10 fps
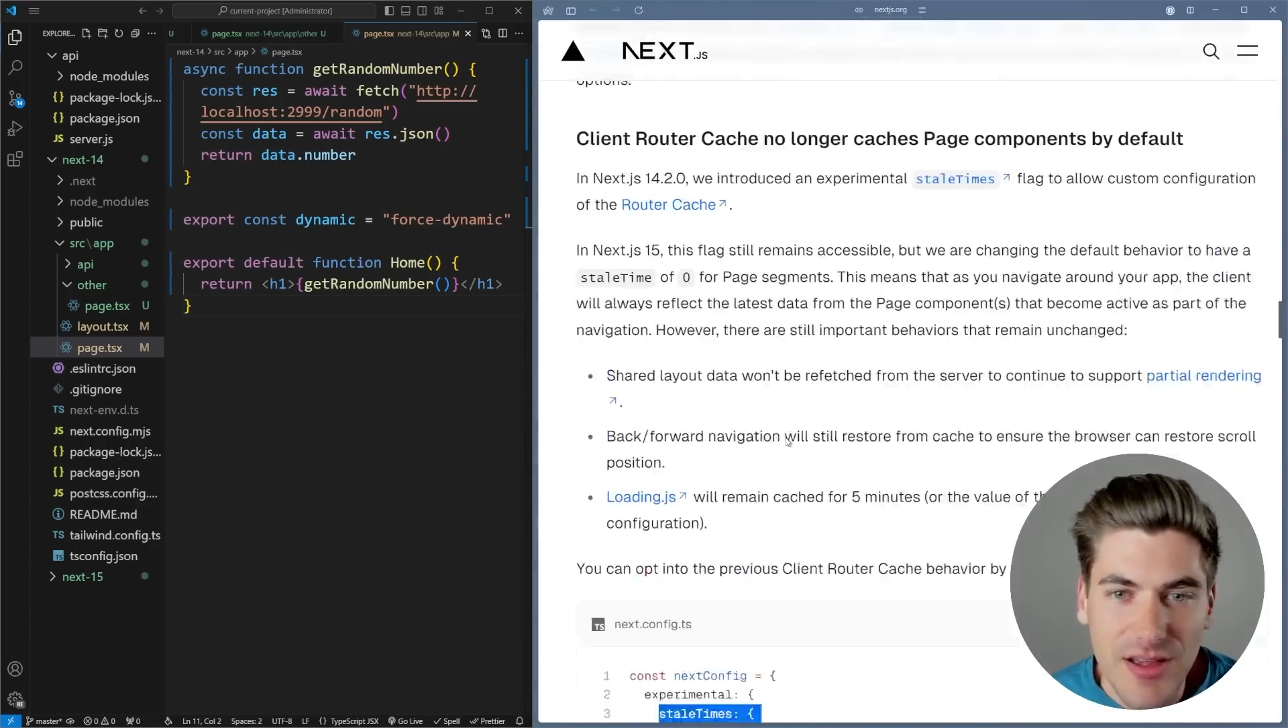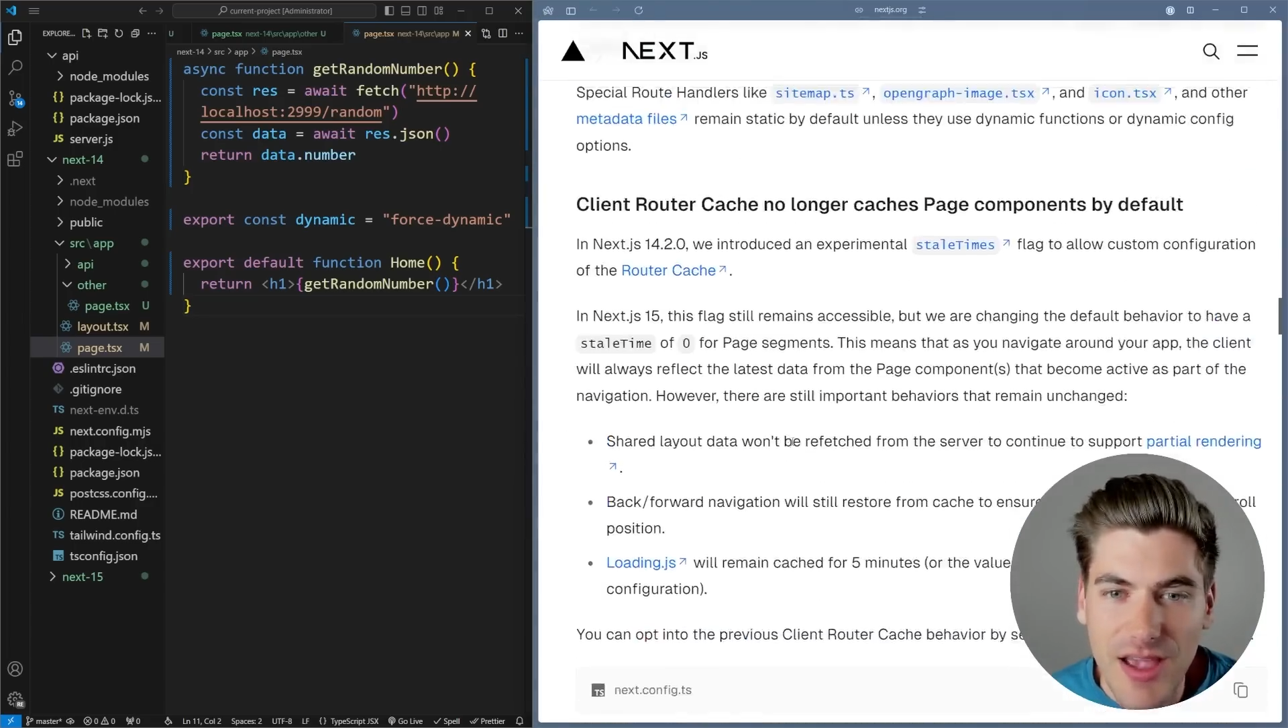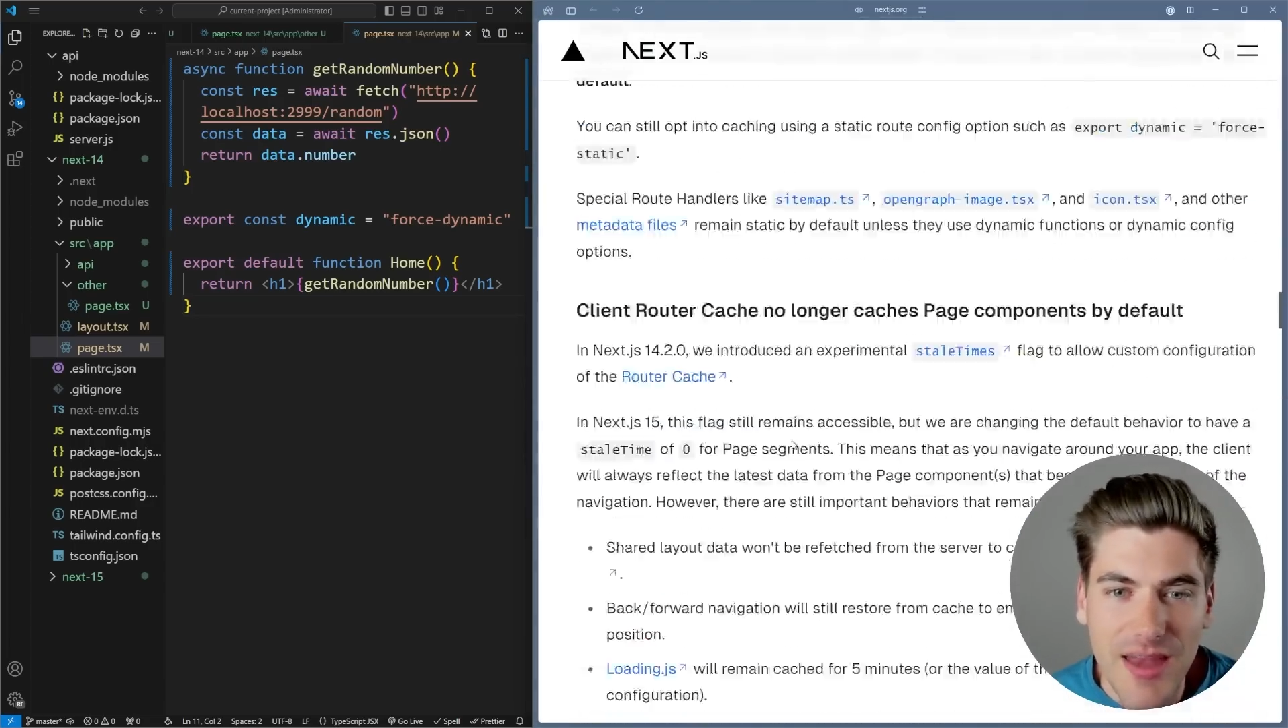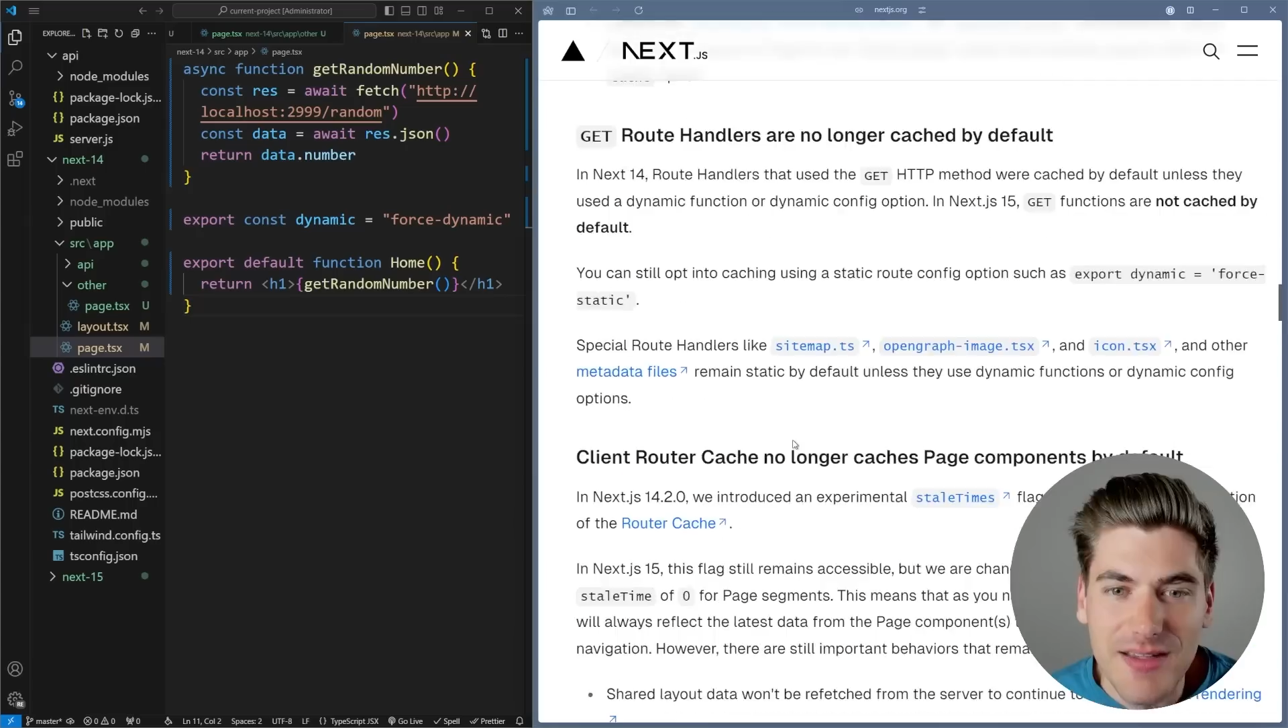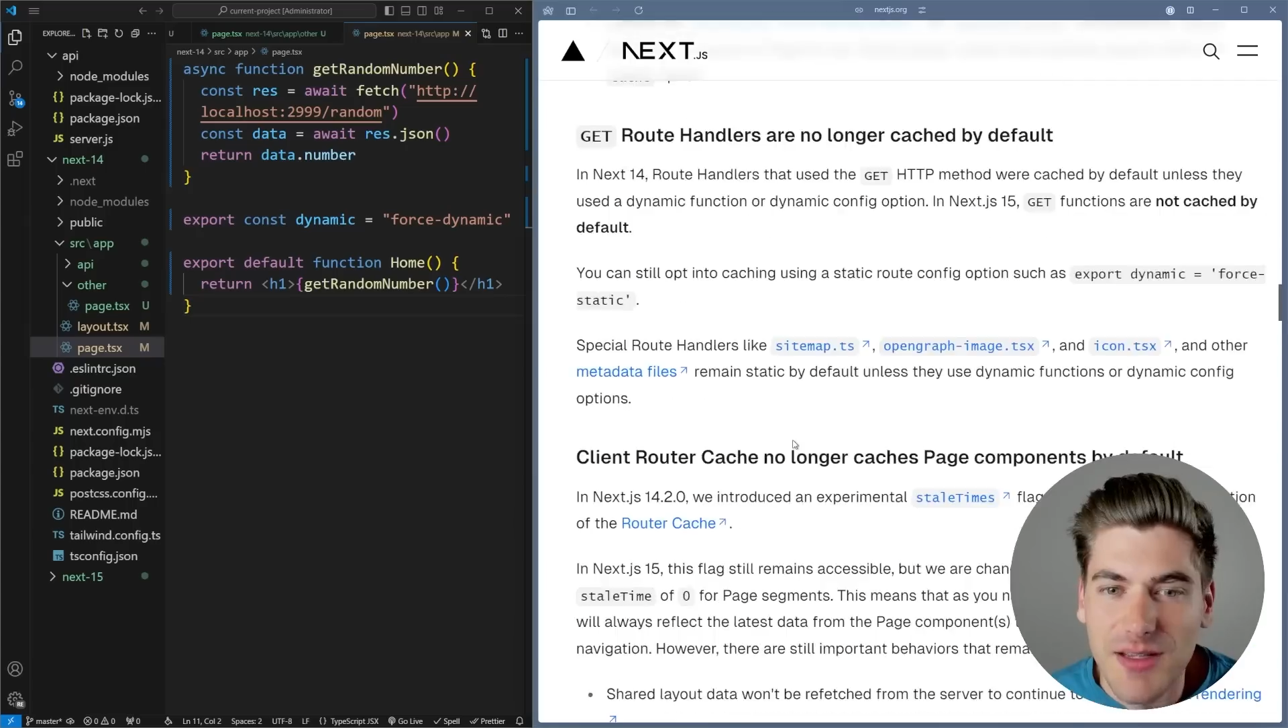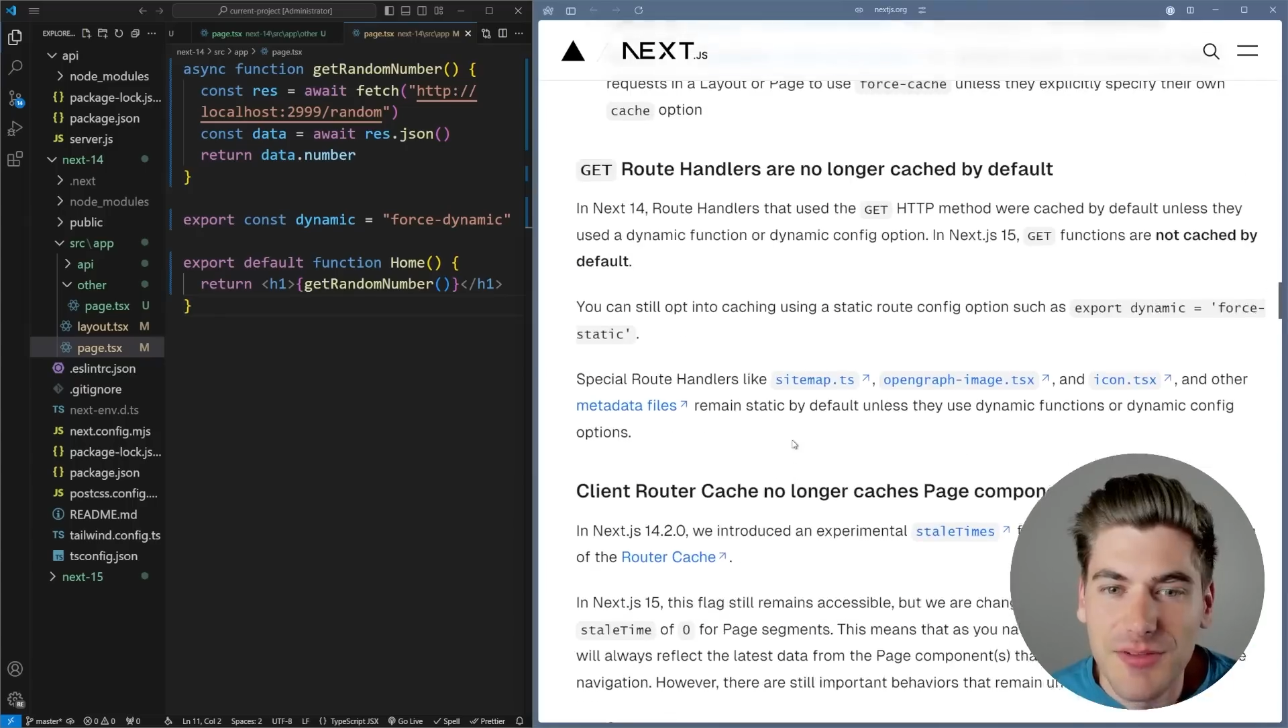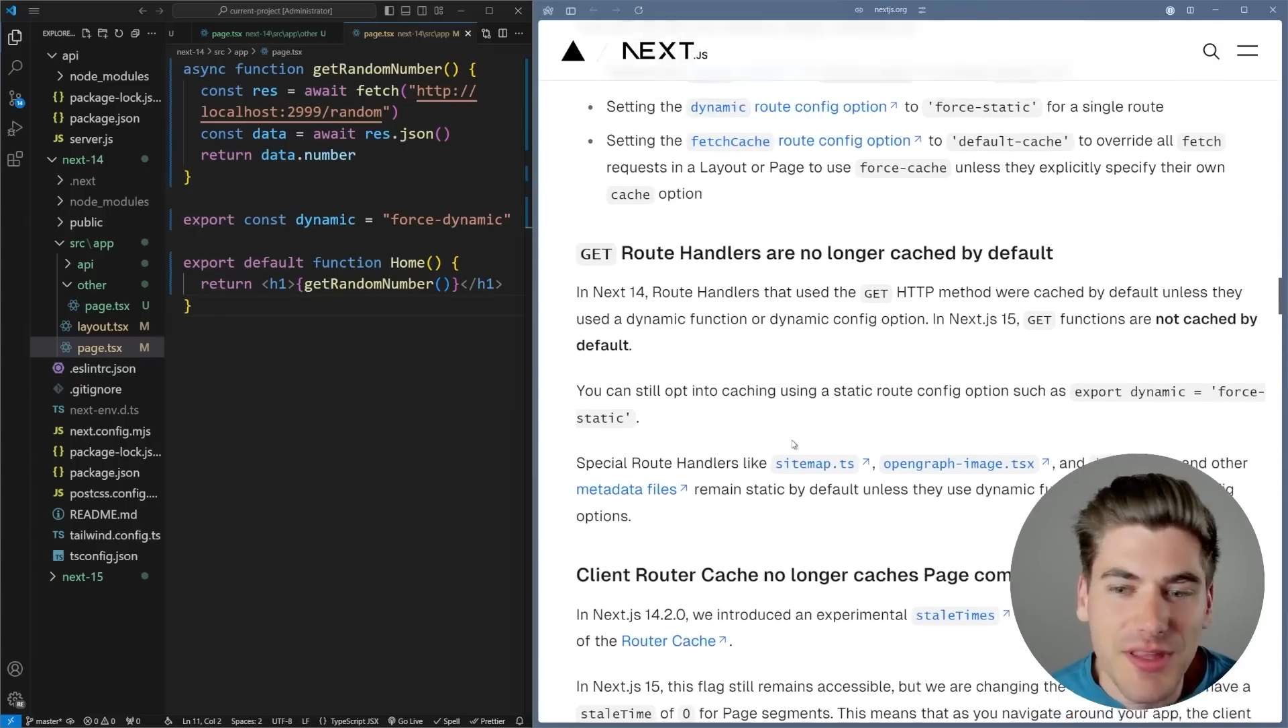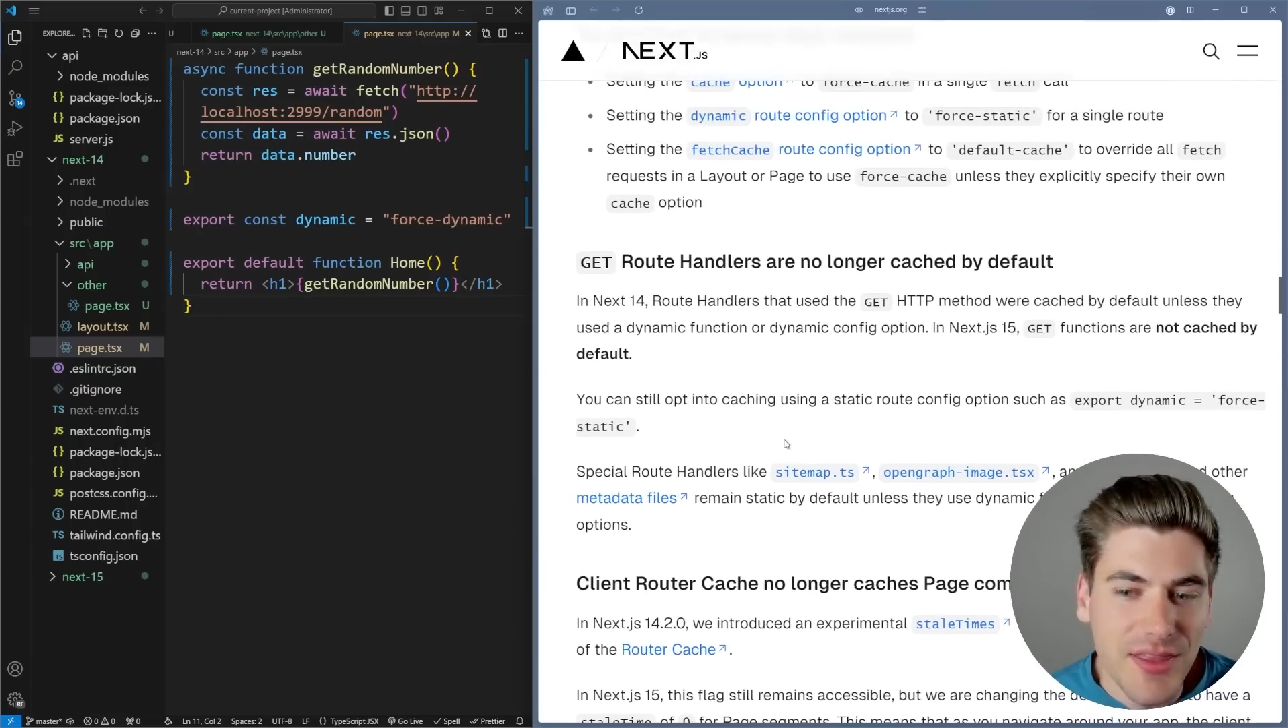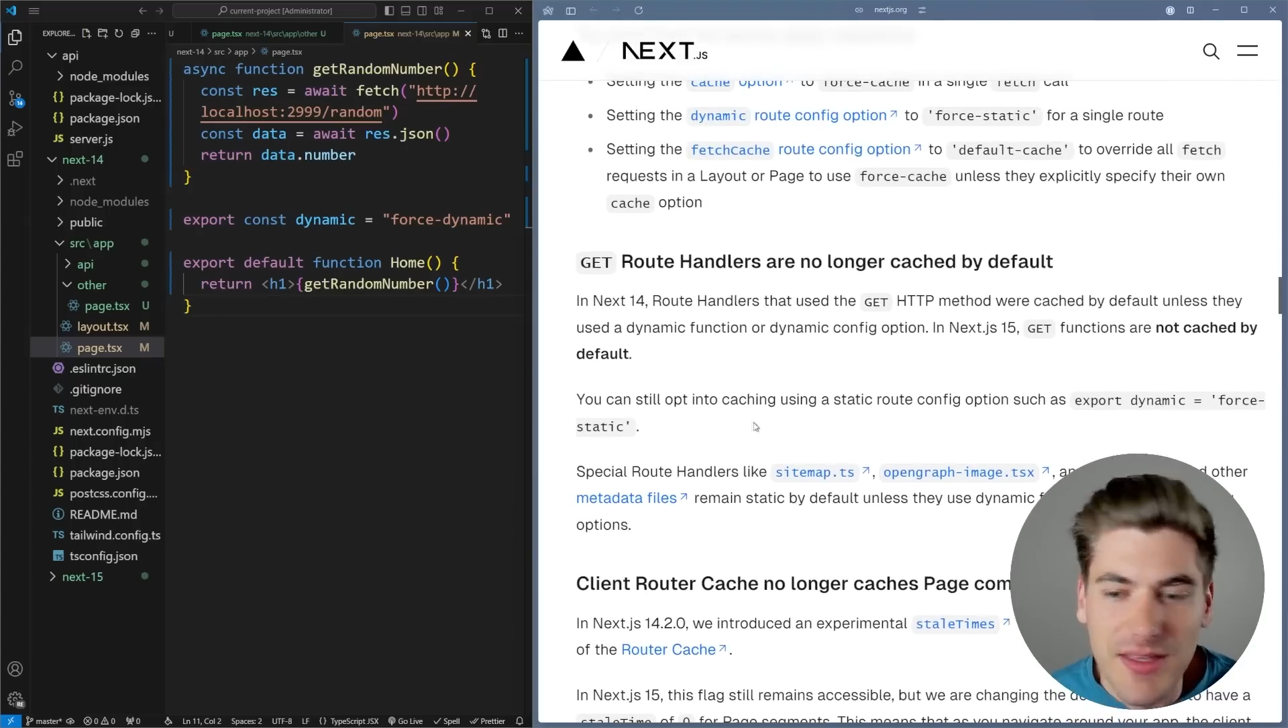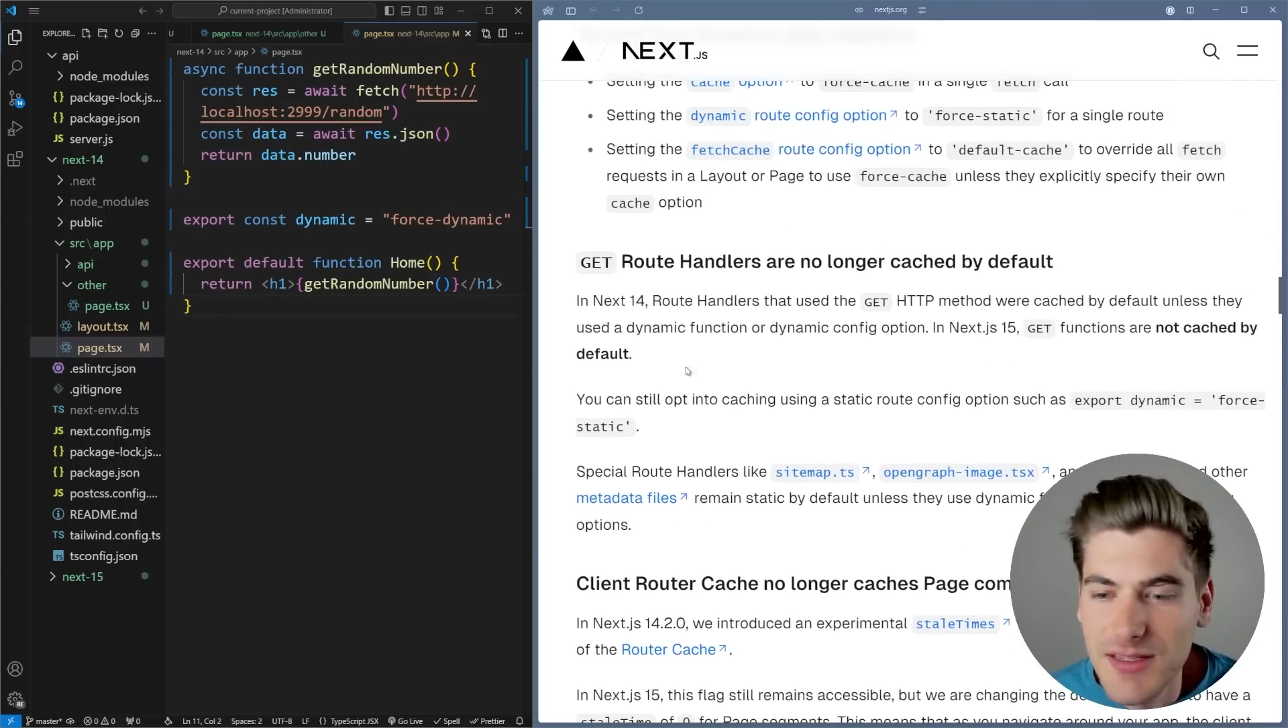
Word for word: and it's something that they did